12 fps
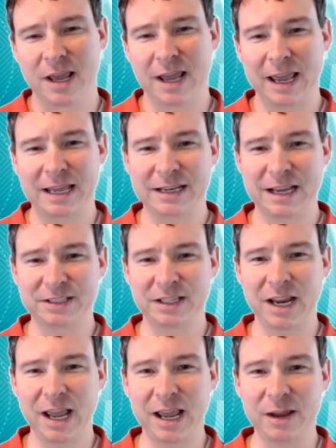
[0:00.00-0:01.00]
And
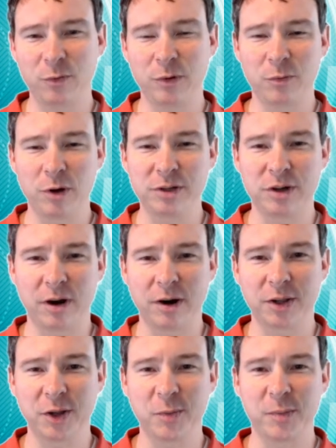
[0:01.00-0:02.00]
today we want to talk a
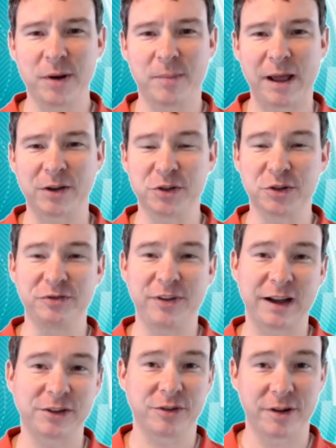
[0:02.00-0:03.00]
little bit about
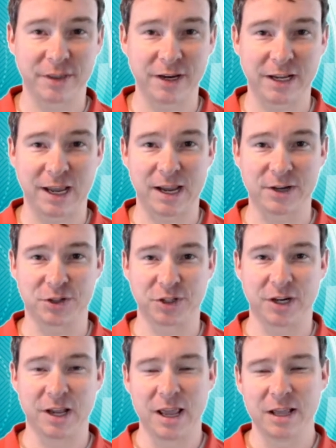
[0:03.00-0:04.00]
two-factor authentication.
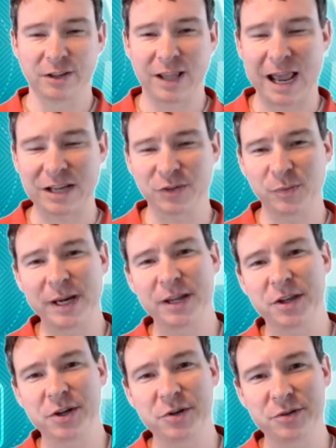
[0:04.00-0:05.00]
Last week in
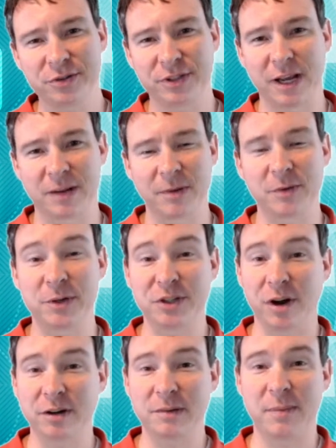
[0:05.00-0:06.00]
the news segment, we
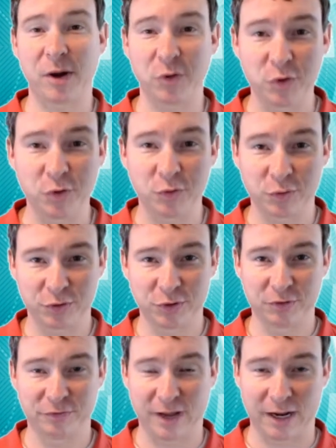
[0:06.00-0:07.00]
talked about Google's
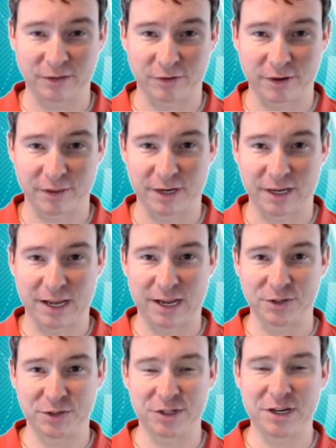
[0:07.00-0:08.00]
two-factor
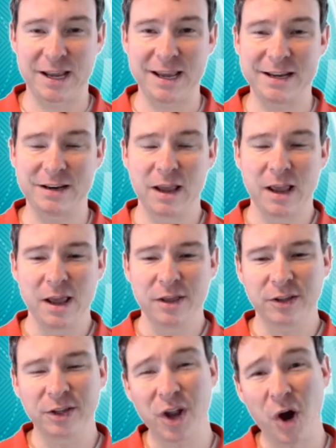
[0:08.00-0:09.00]
authentication and
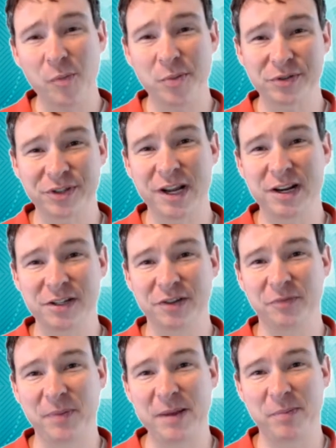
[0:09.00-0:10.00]
the low percentage
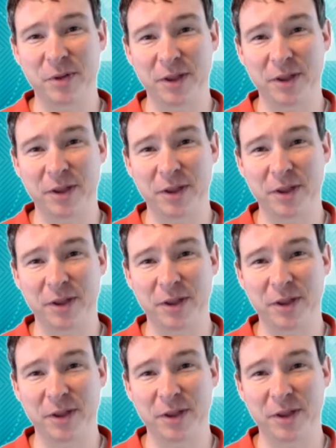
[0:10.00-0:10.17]
of people